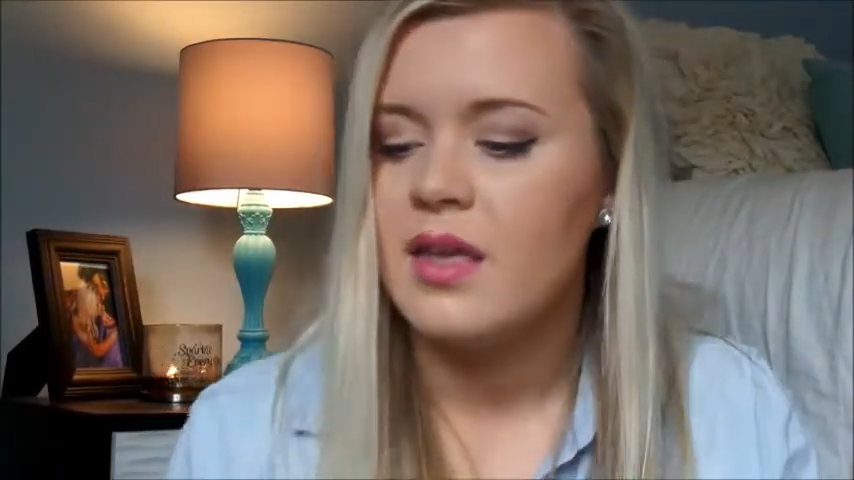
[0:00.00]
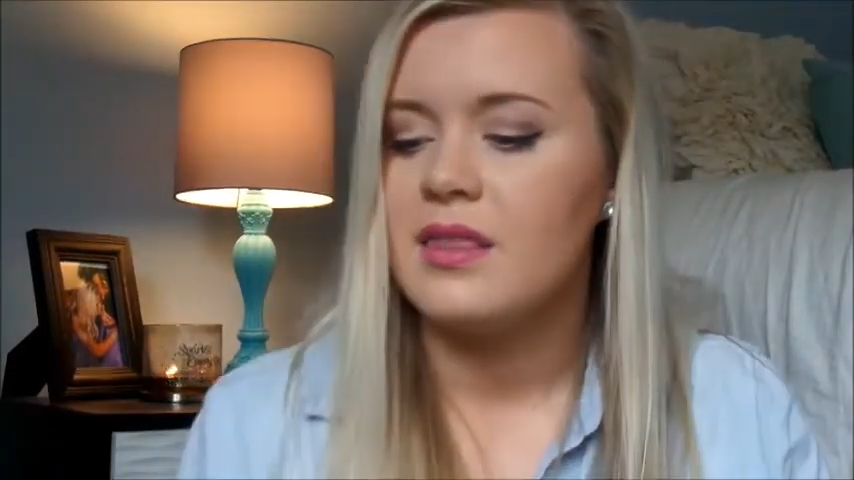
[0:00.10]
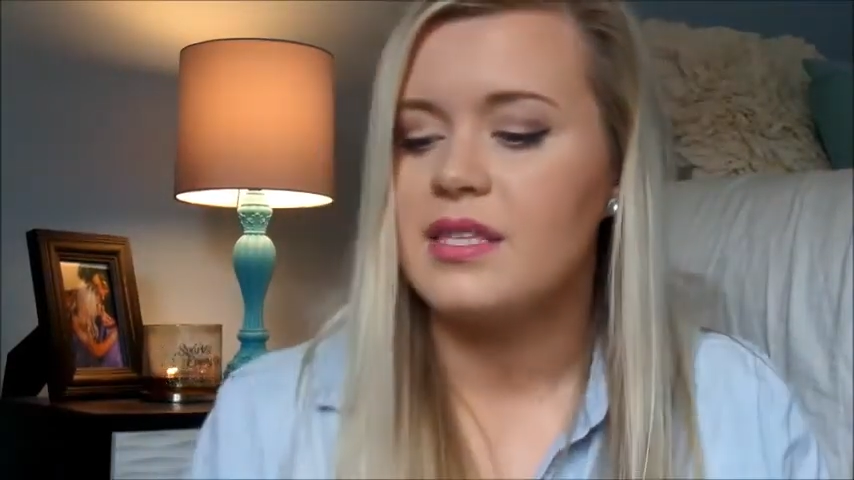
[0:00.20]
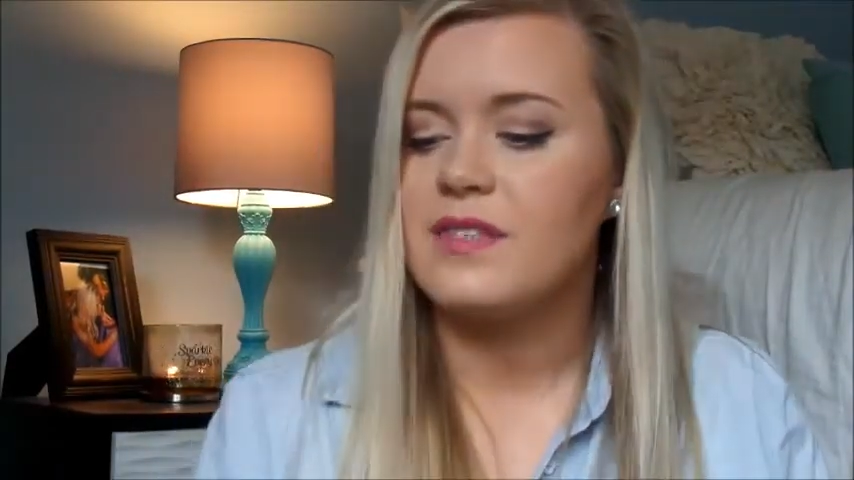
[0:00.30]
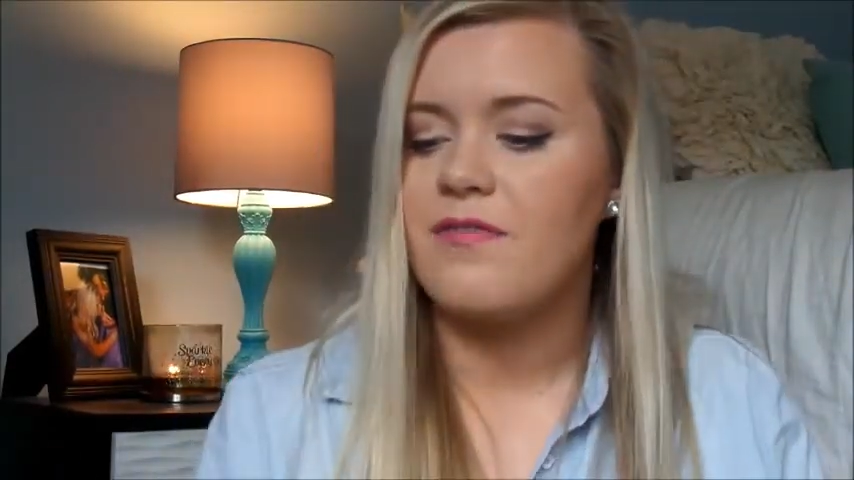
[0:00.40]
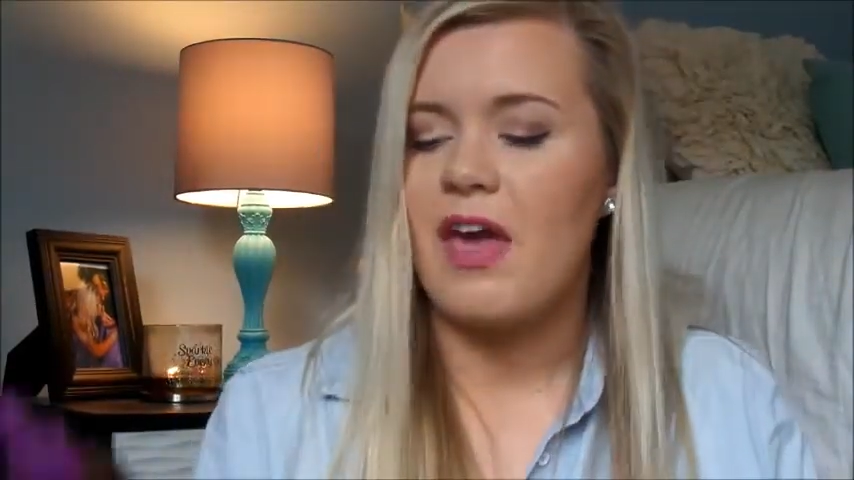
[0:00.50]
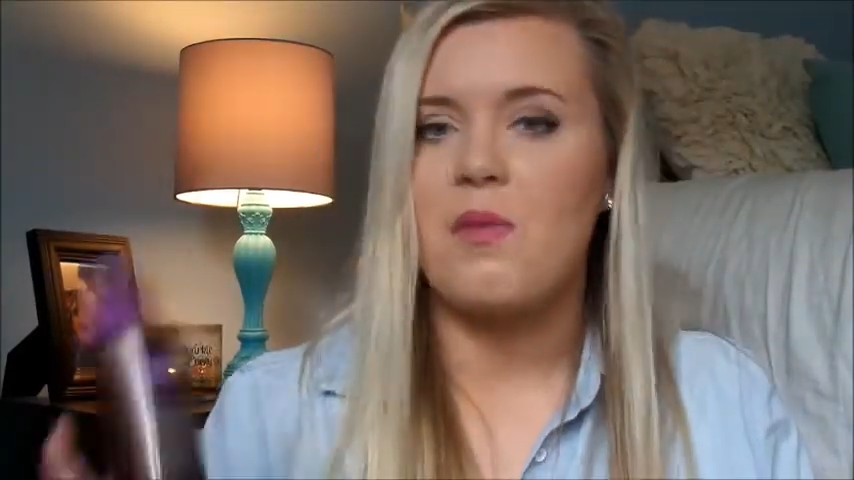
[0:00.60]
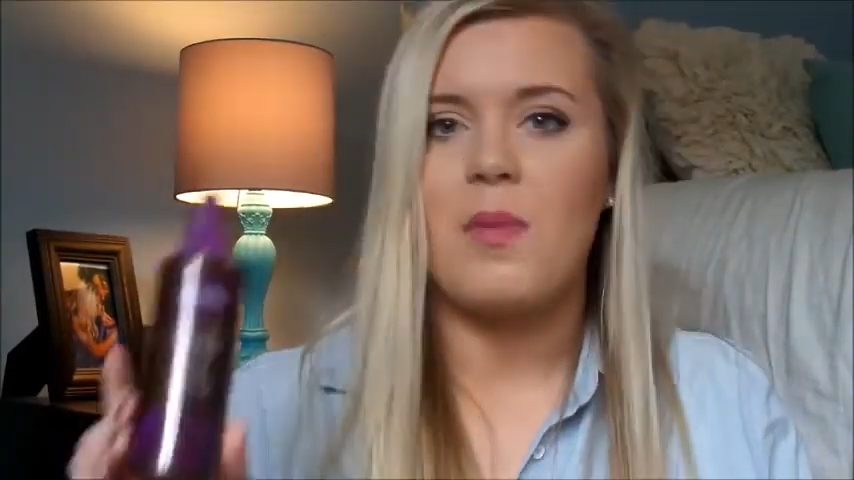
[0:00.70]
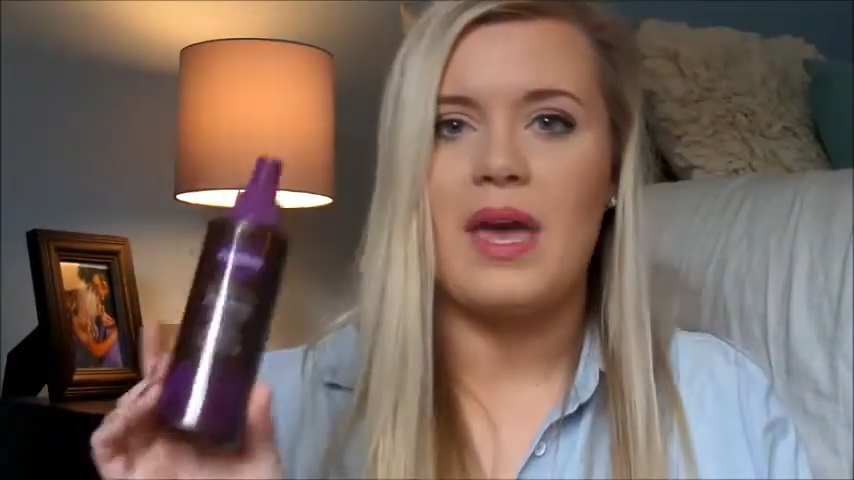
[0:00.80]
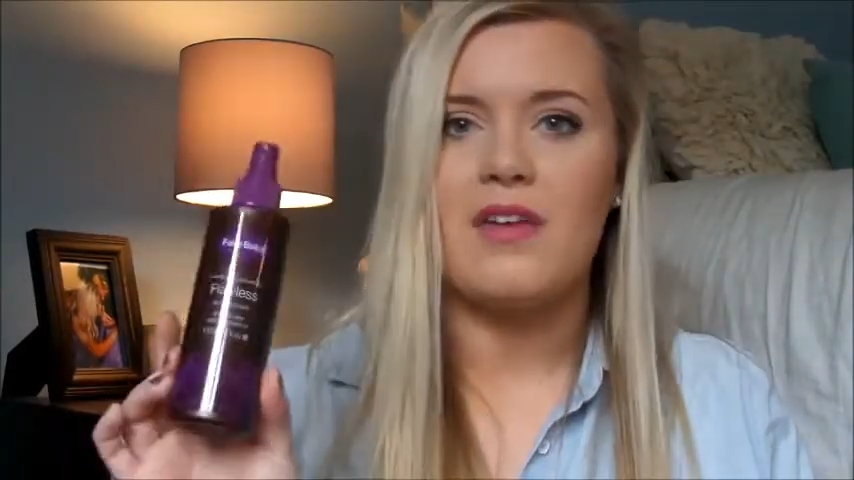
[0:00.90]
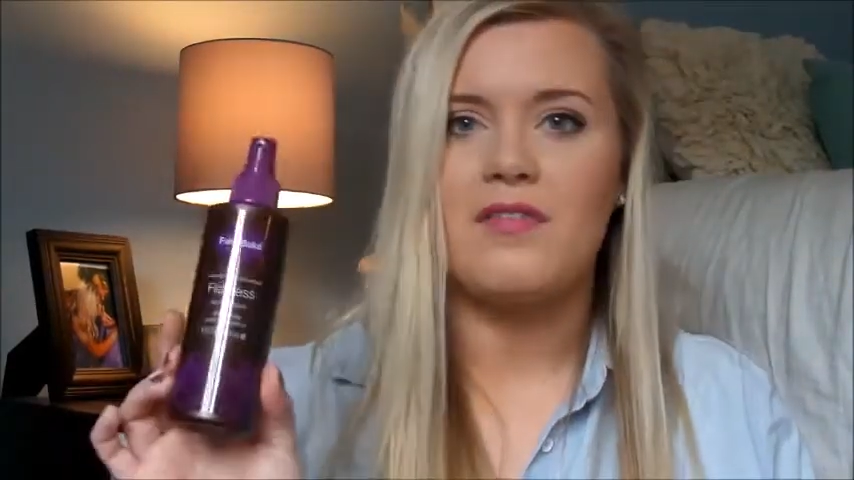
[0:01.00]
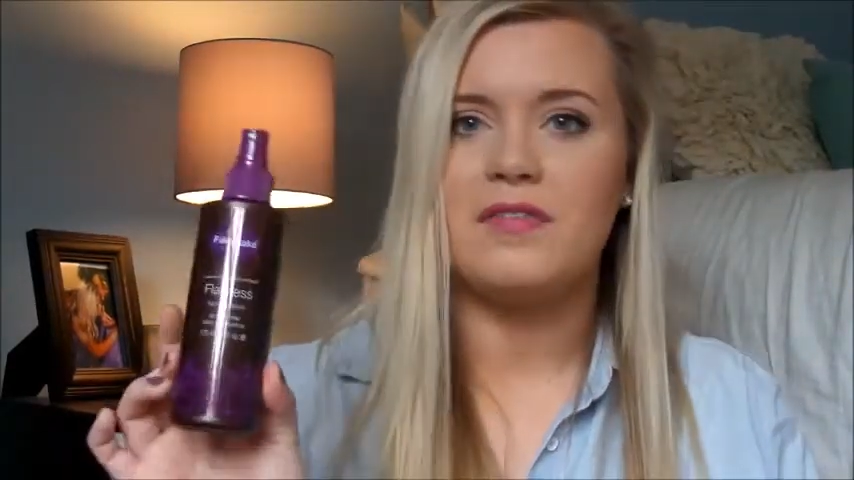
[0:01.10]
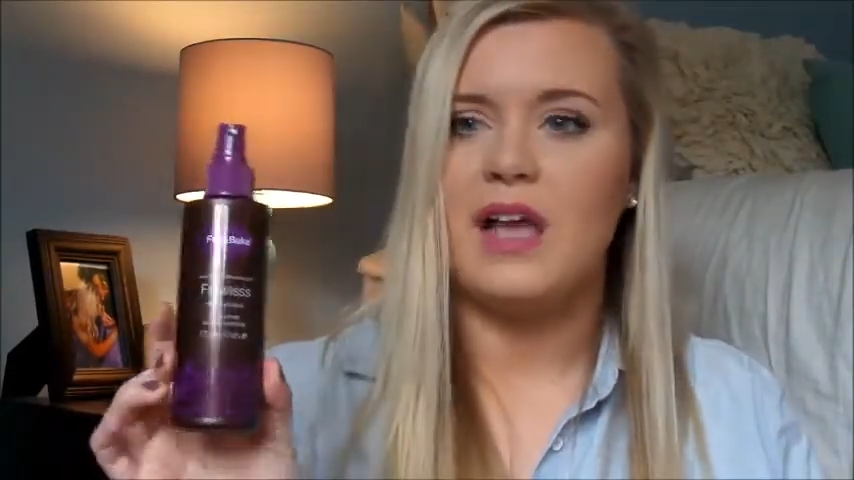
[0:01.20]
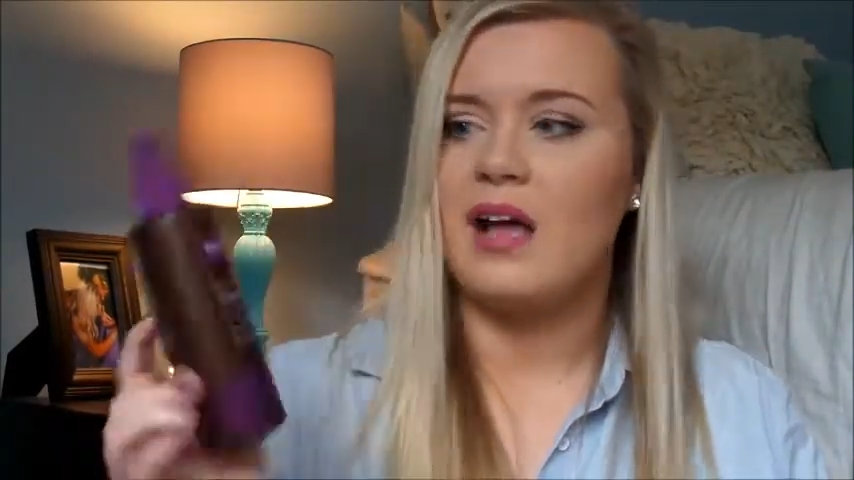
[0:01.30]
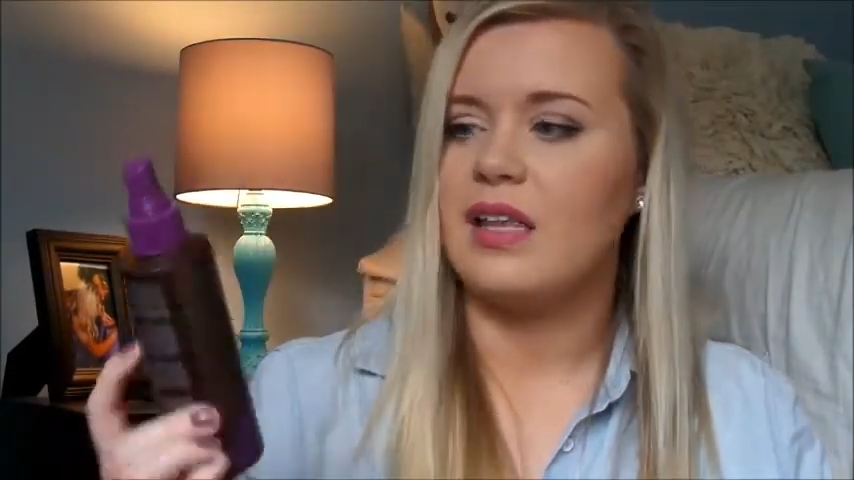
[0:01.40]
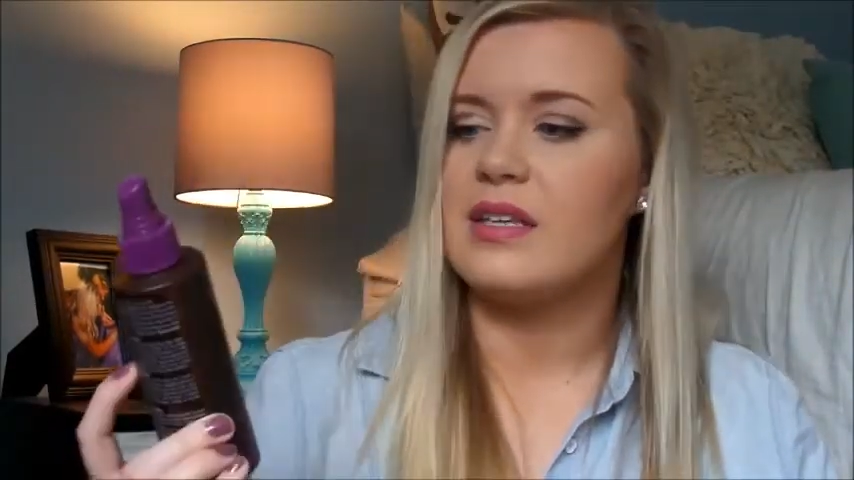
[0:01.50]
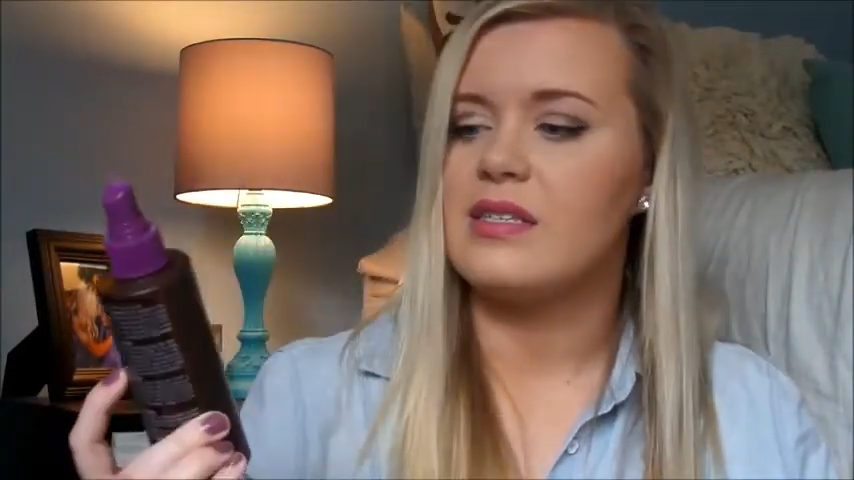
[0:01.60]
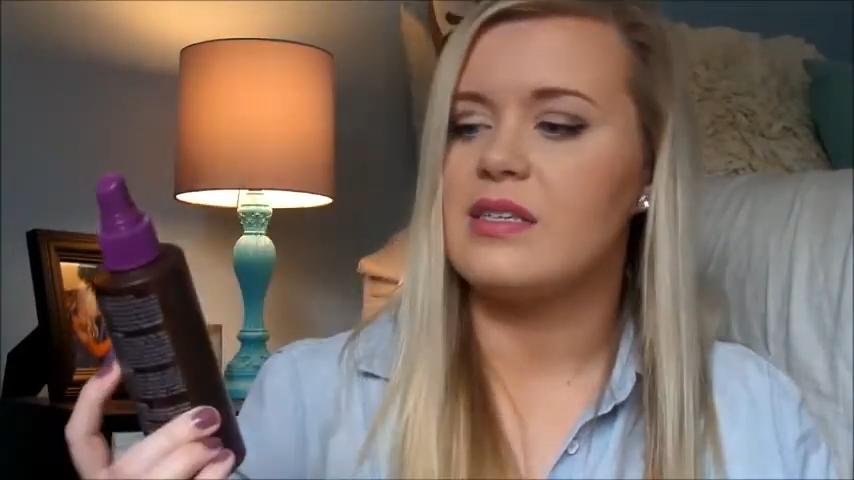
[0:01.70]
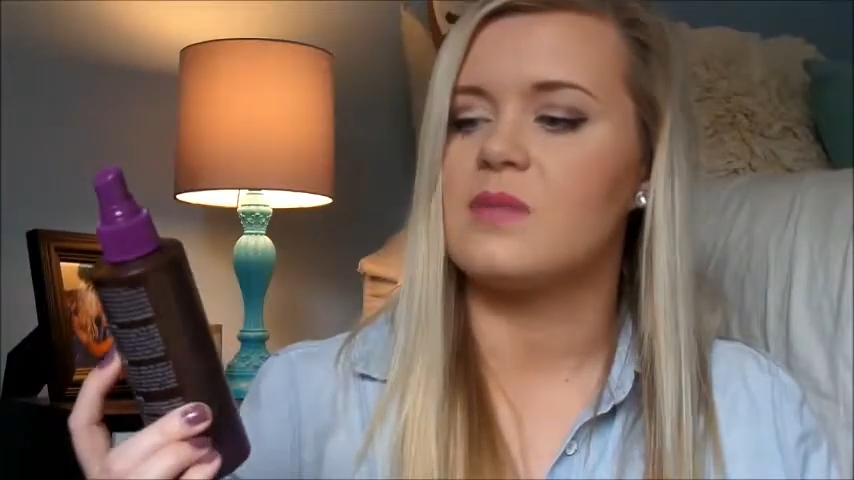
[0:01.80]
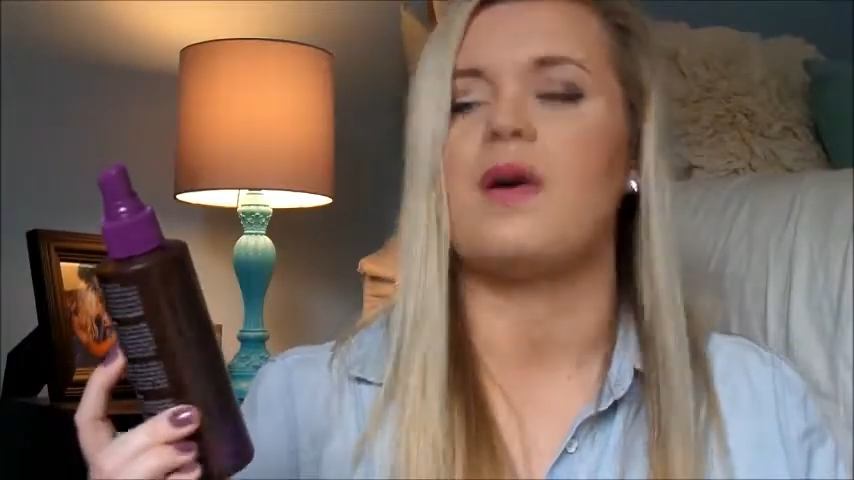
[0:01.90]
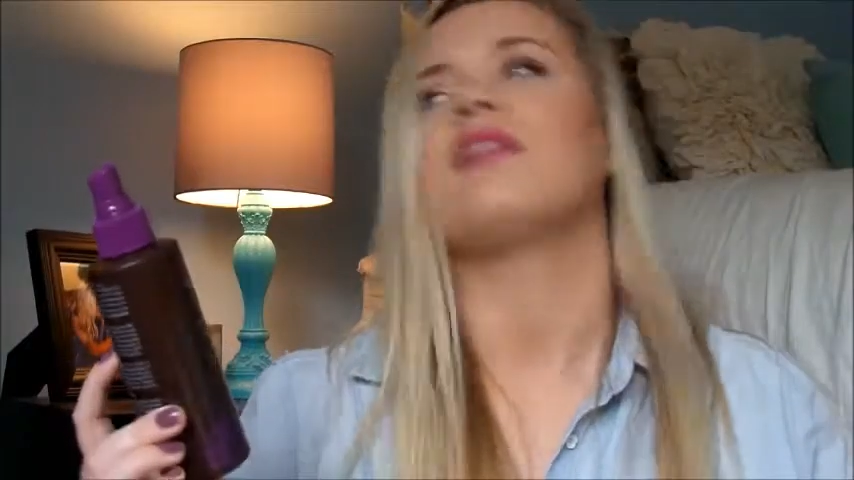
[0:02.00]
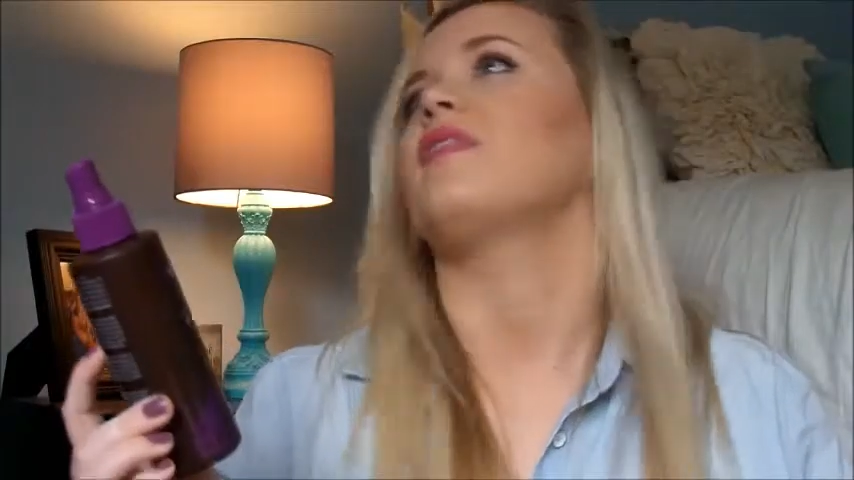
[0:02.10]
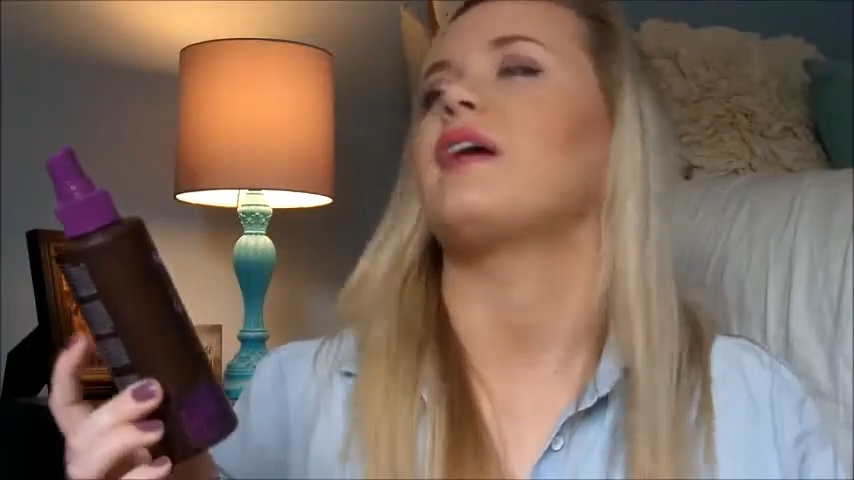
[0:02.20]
this Fake Bake Flawless this month.